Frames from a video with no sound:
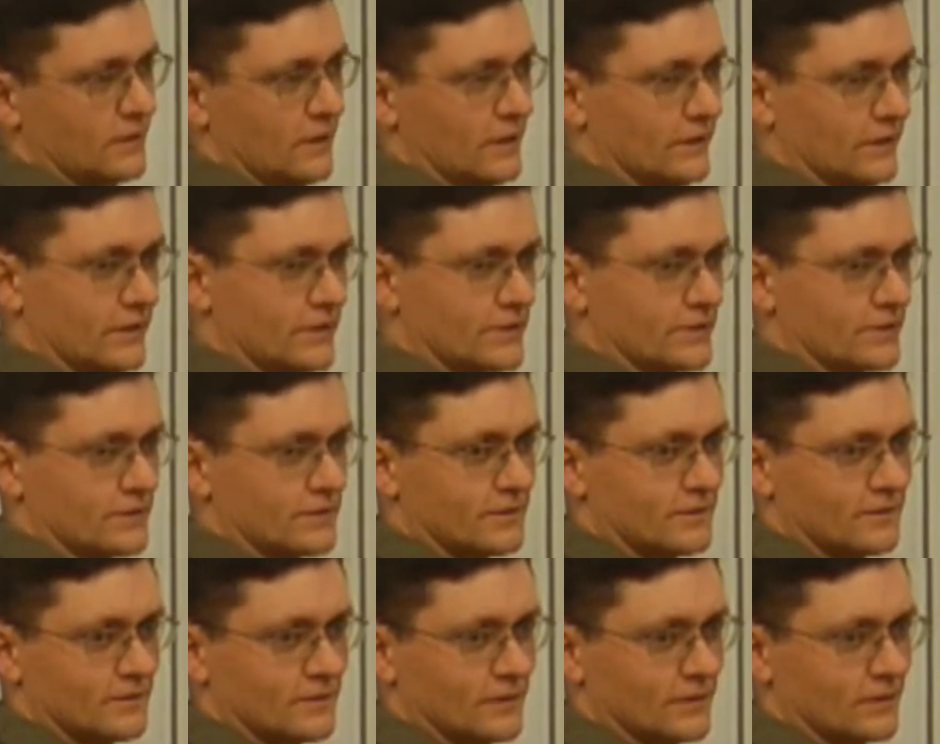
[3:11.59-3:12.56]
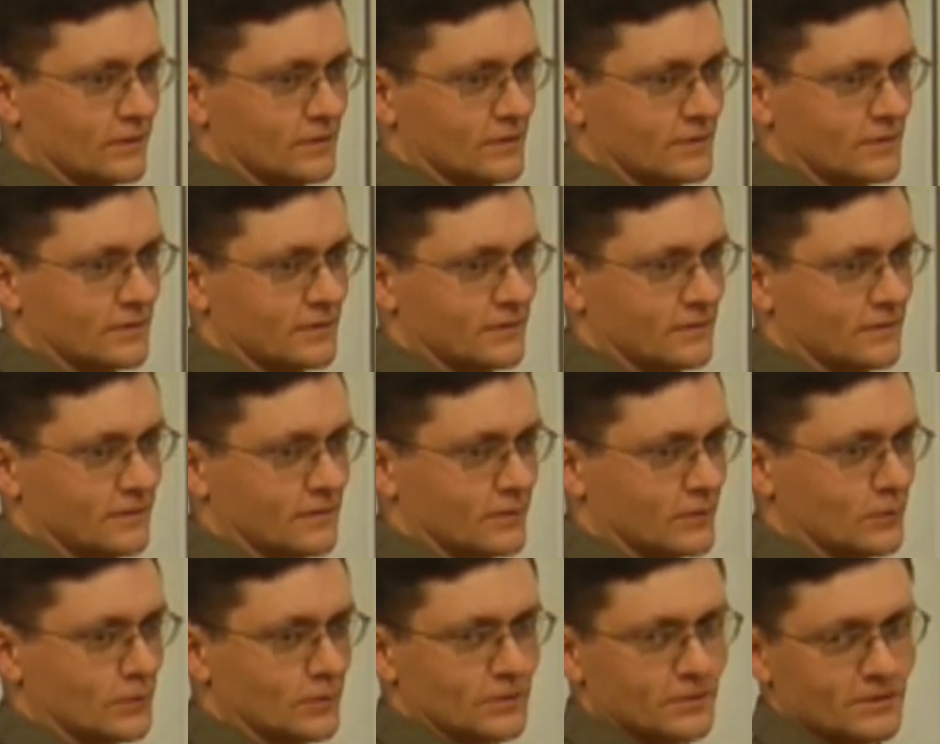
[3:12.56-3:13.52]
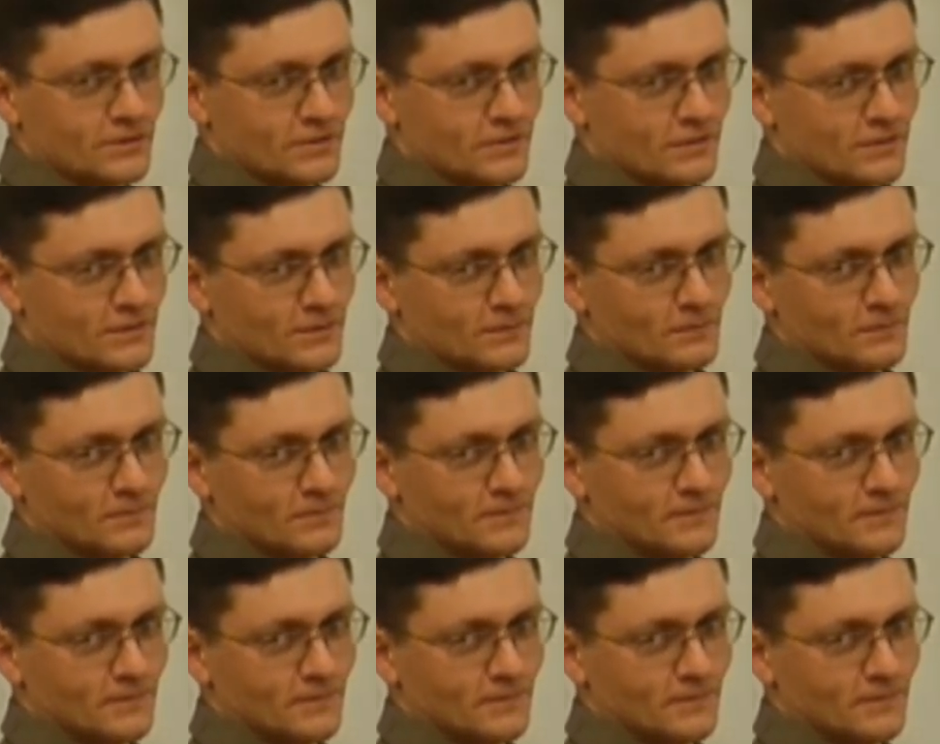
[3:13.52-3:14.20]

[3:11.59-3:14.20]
an axis, at least, coordinate system?